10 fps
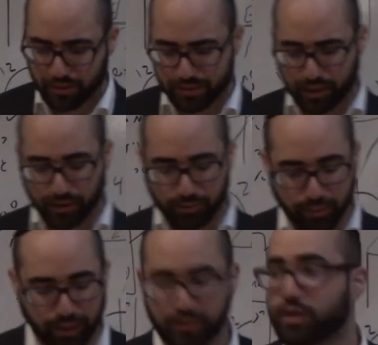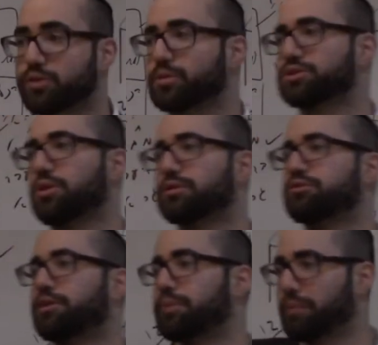Zayin Amabet, which is only two
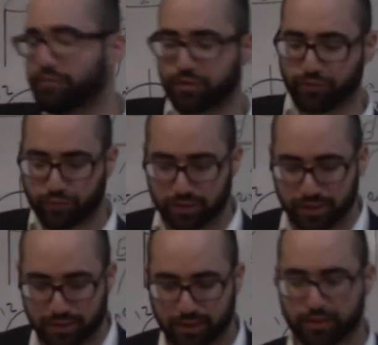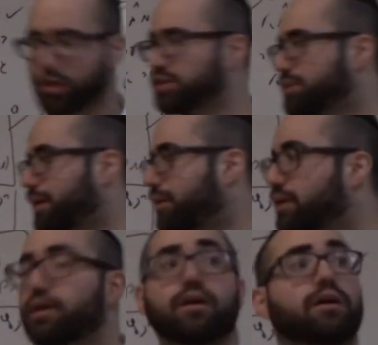dapim after the first incident, talks
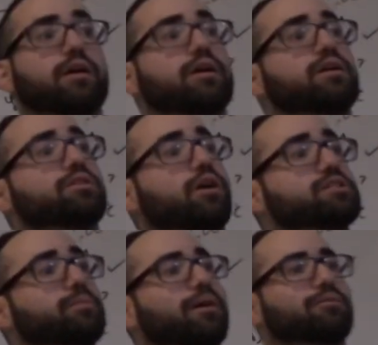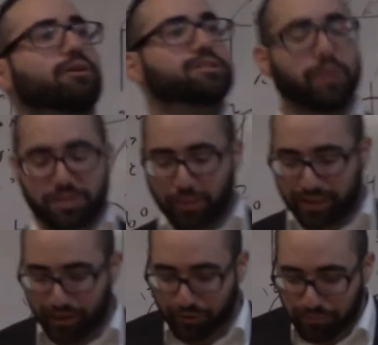about talks about or sponsored by
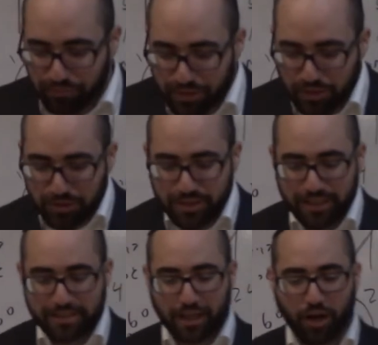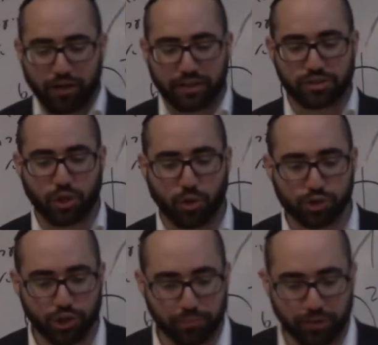Geffen. So it states that honey is
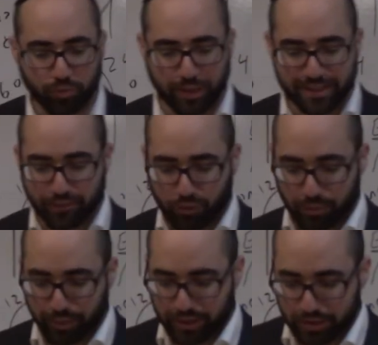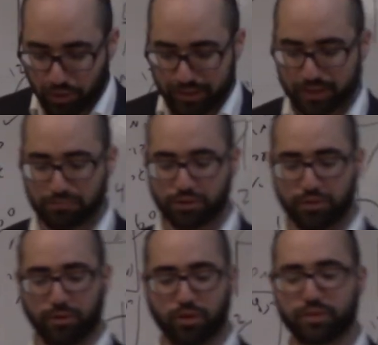kosher, but the reason for it being so is subject
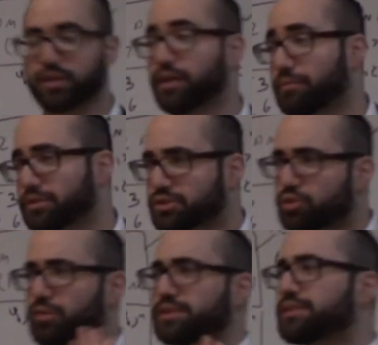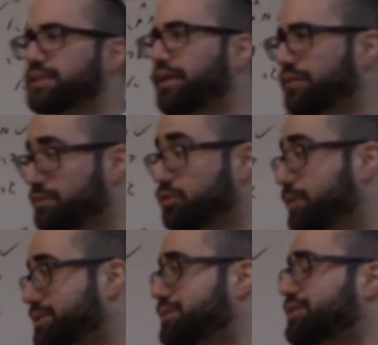to machok tanim. There's two reasons, and the two
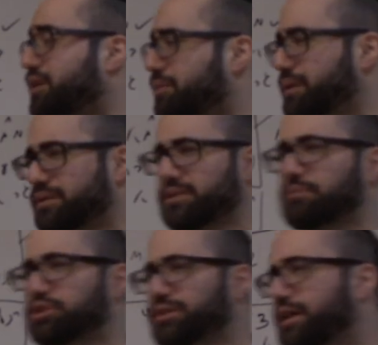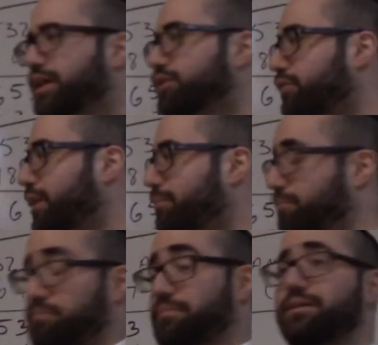reasons is going to be subject to very
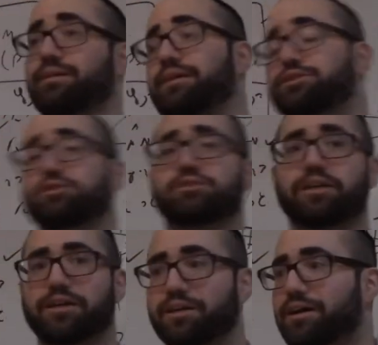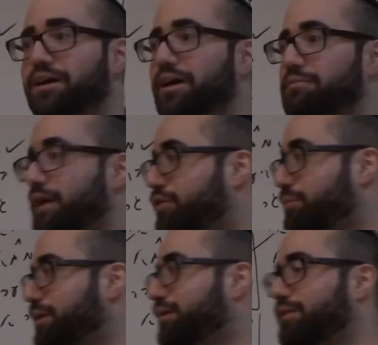interesting um,
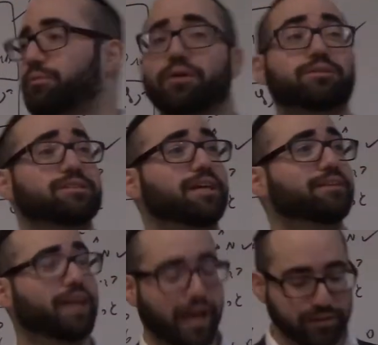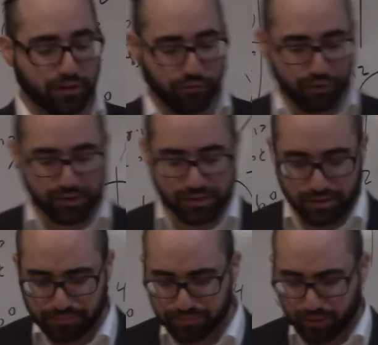nafkamina that we're going to see at the end of
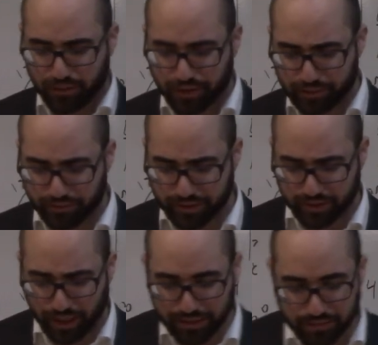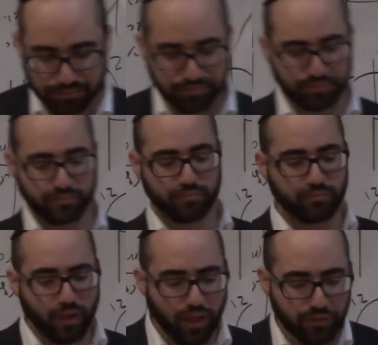this, at the end of these slides.
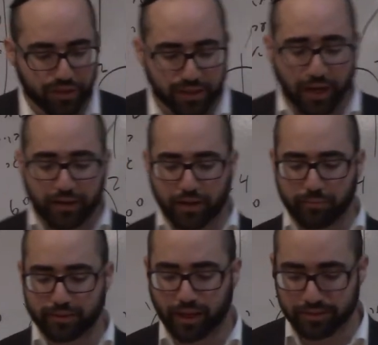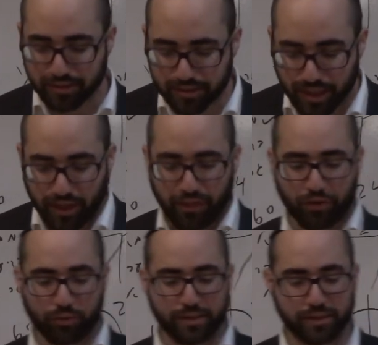The Tanna Kamma tells us that
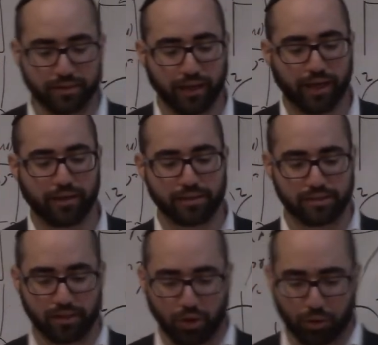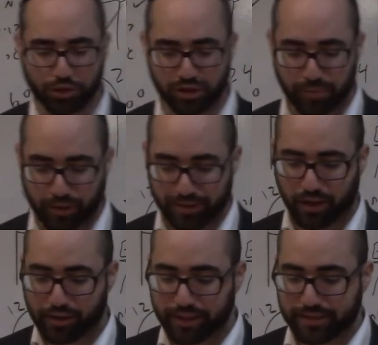the reason that it's kosher is because
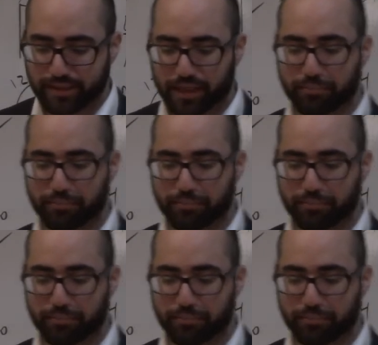honey is not a